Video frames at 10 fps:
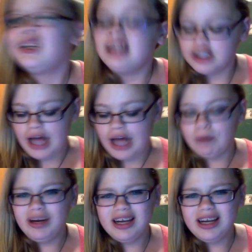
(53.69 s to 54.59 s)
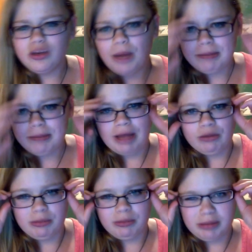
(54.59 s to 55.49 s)
I wanted to get the white and black one,
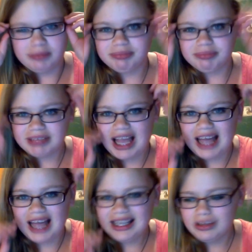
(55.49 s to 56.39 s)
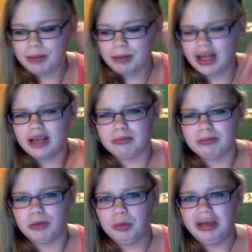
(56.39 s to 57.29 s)
but I like the pink and blue
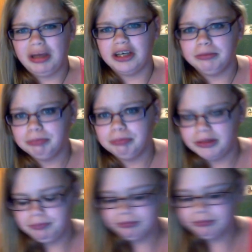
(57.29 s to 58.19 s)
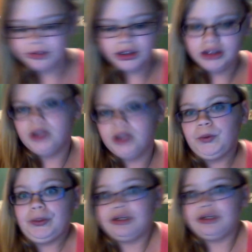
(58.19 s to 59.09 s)
better. But
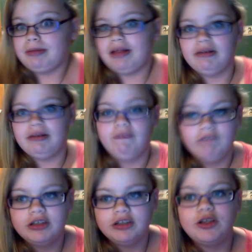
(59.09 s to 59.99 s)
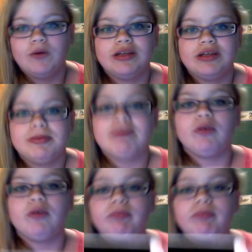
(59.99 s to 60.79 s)
curious about that. So this is my phone.